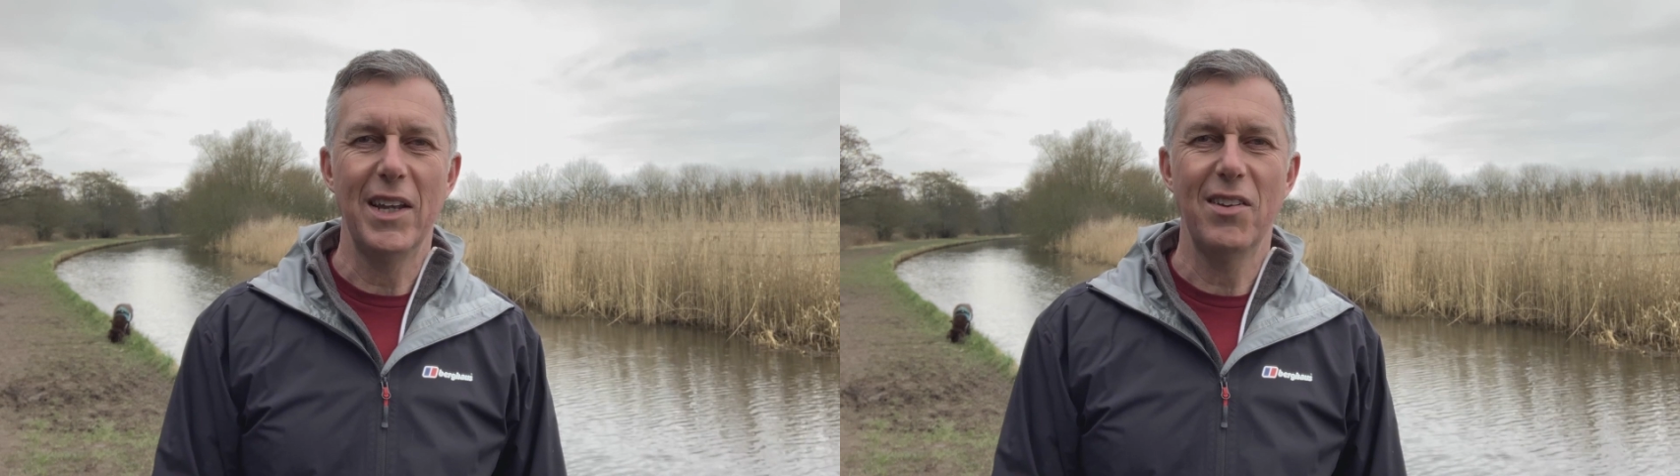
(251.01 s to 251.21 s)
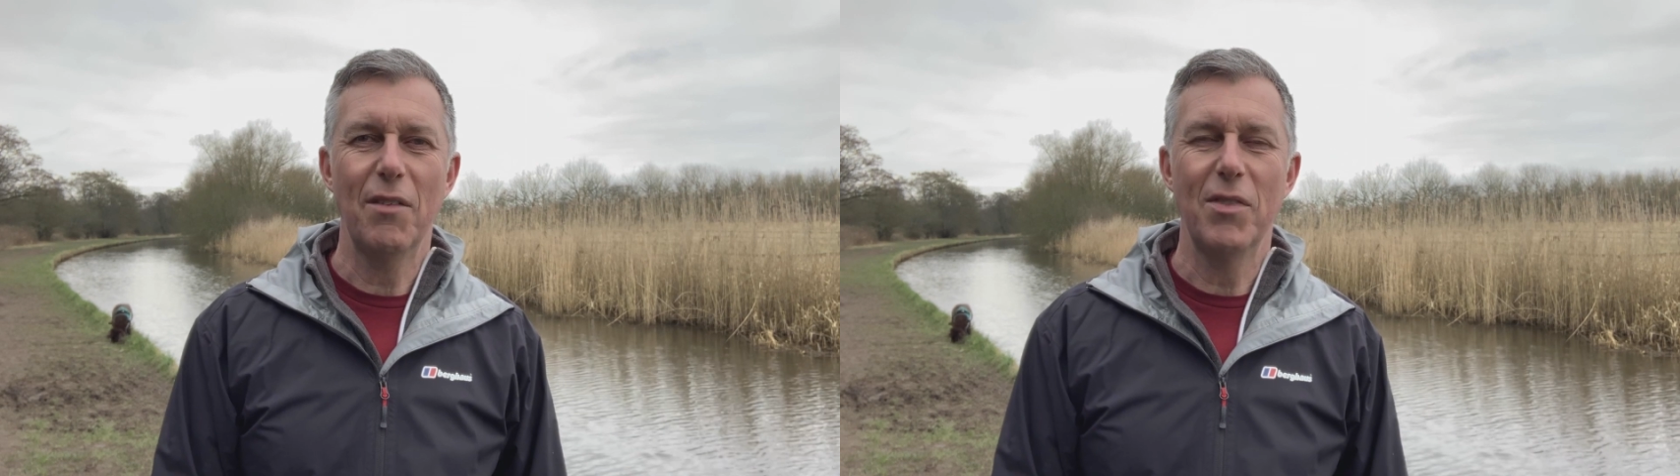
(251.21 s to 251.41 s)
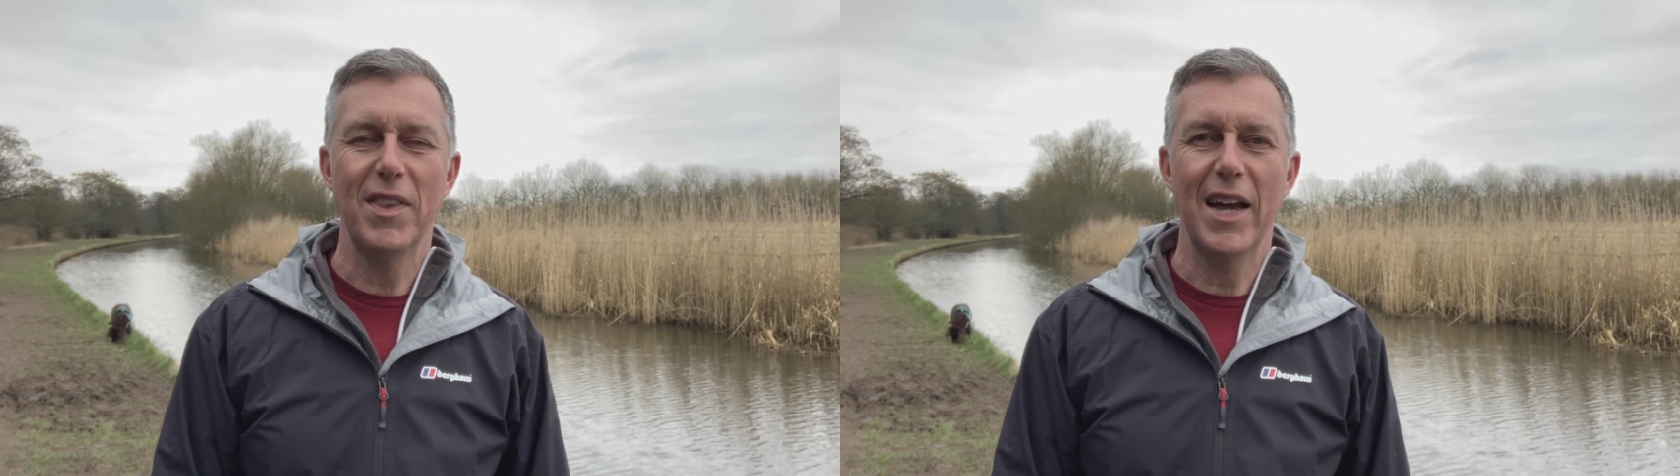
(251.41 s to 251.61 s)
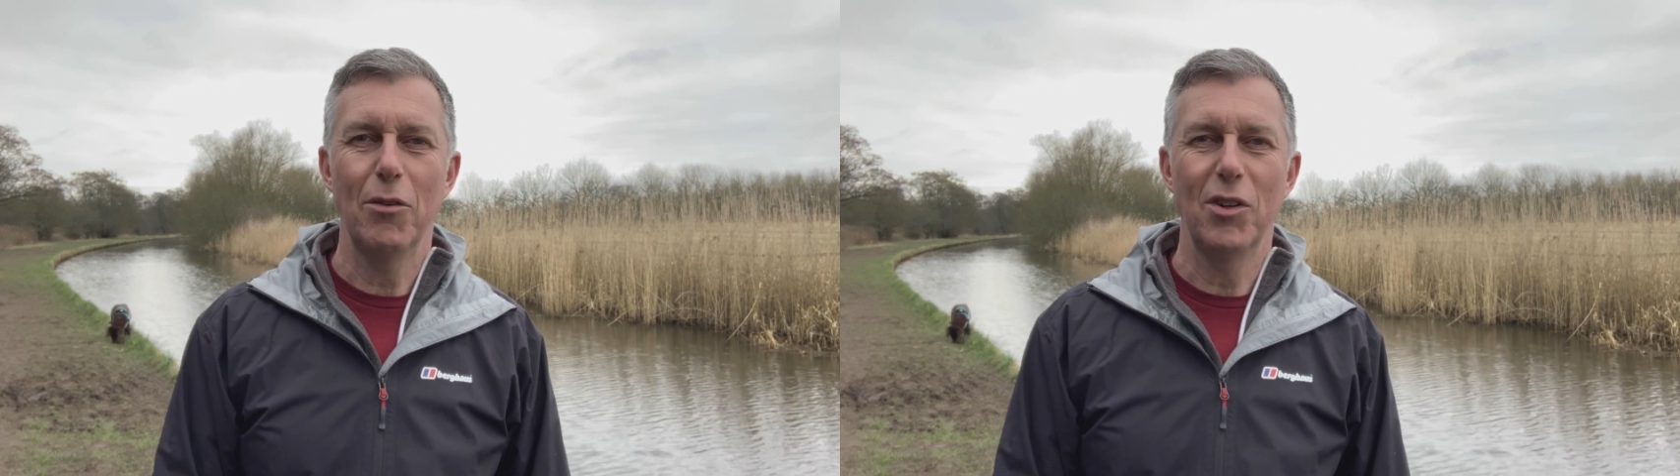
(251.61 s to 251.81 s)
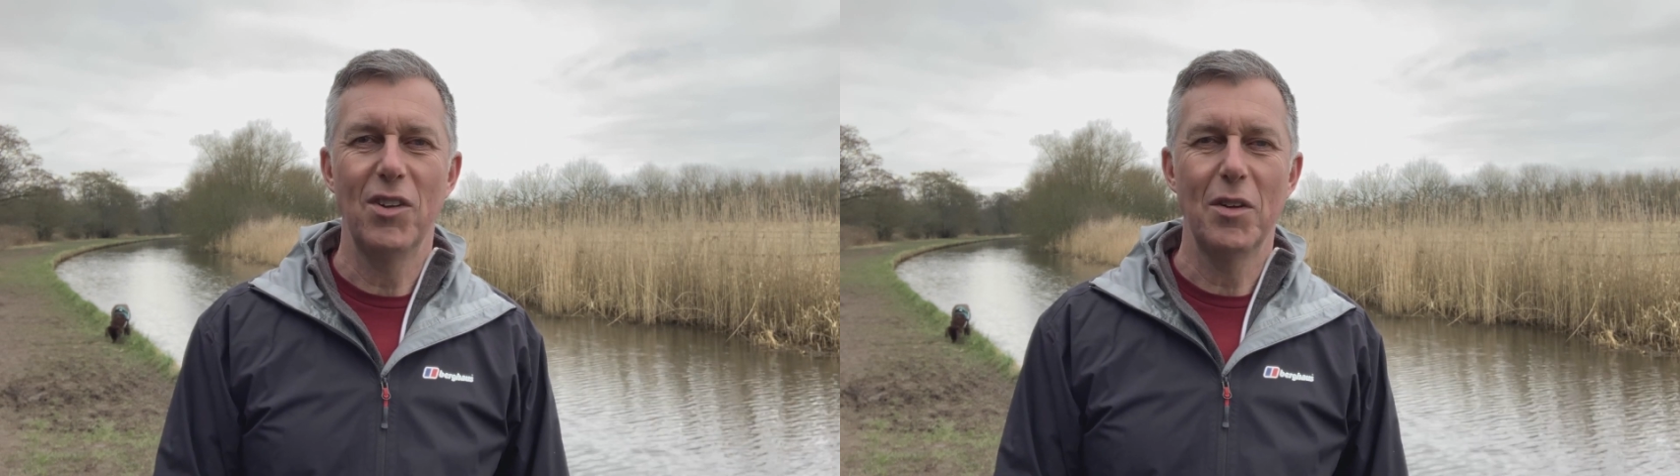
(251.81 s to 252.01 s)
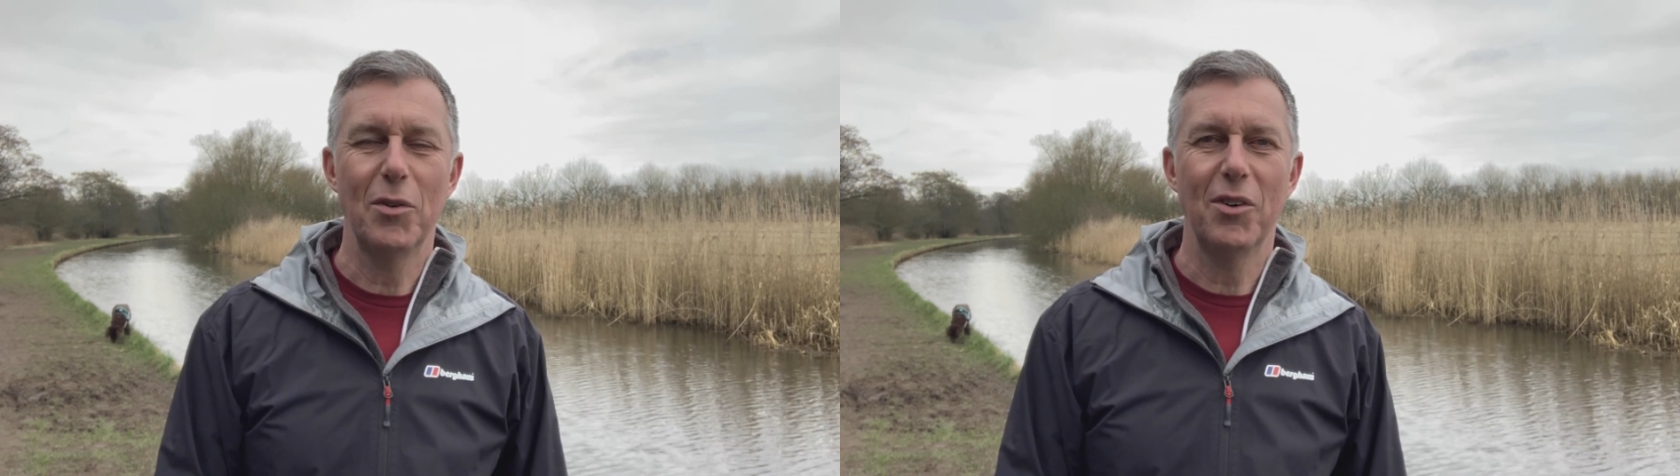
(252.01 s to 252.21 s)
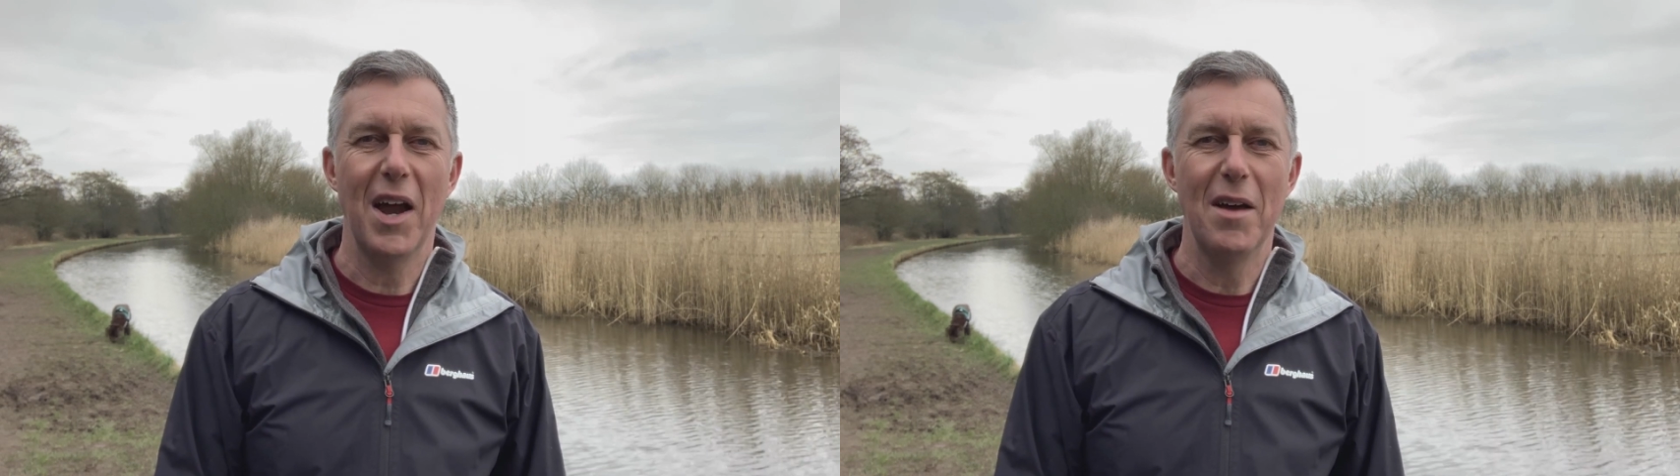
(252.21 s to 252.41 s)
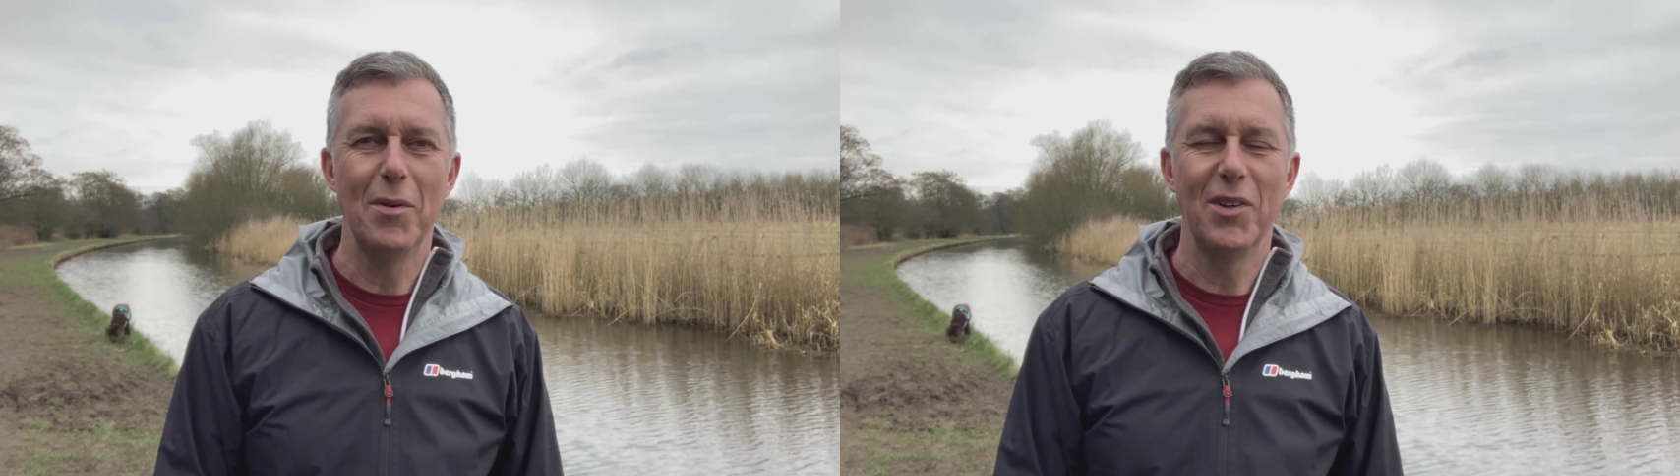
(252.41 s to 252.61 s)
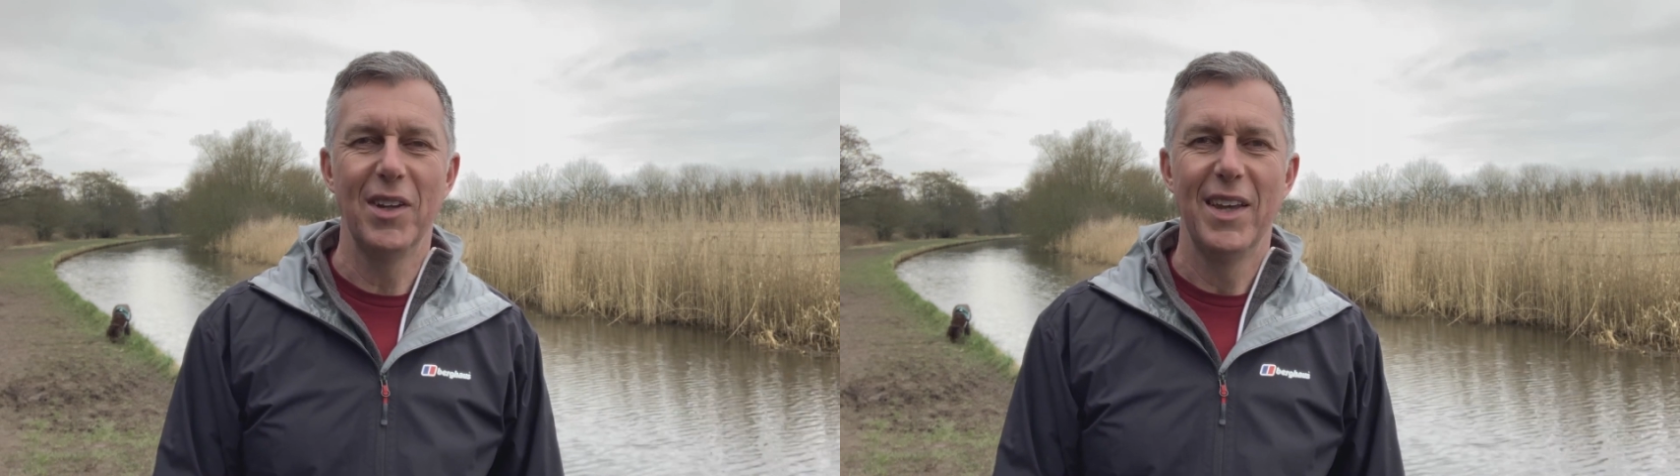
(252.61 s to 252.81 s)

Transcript: 7,000 subscribers,